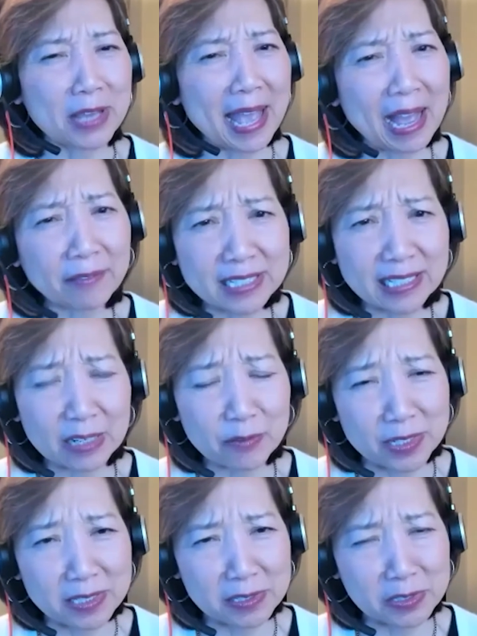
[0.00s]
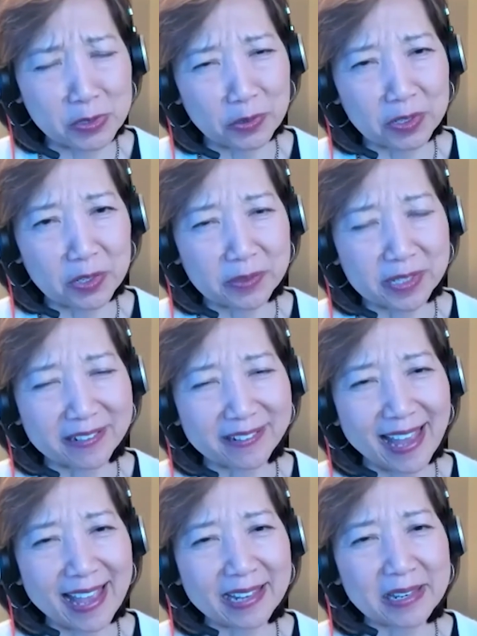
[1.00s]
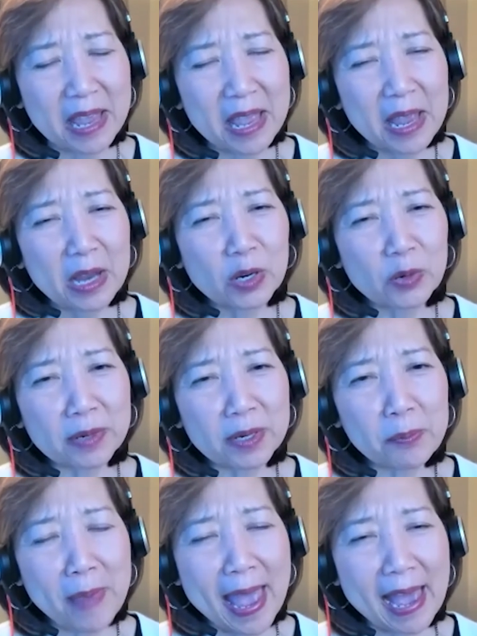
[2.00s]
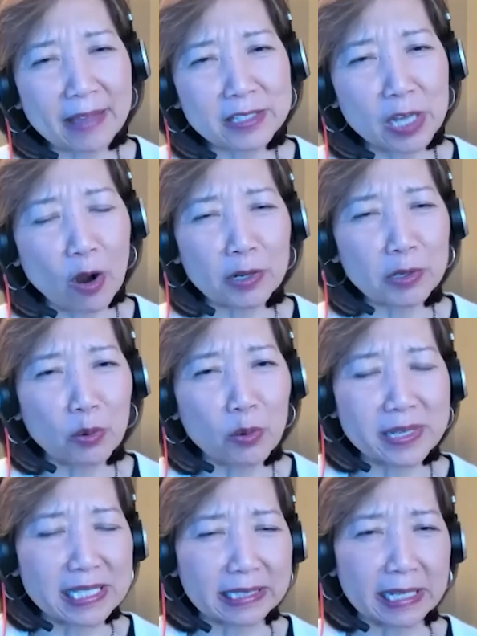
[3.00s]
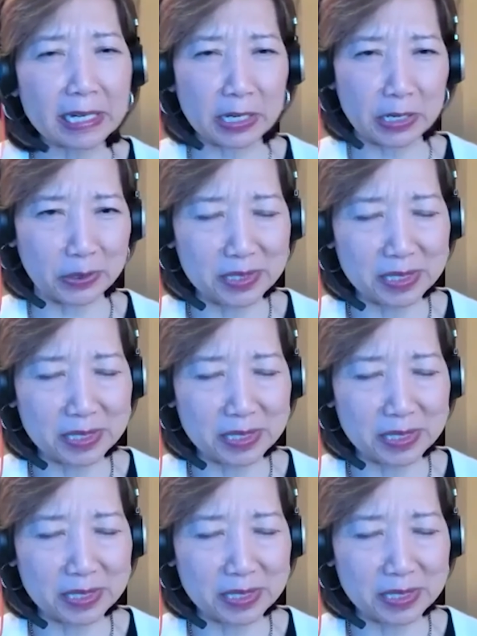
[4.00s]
You have to take risks in your career, and career paths aren't always linear.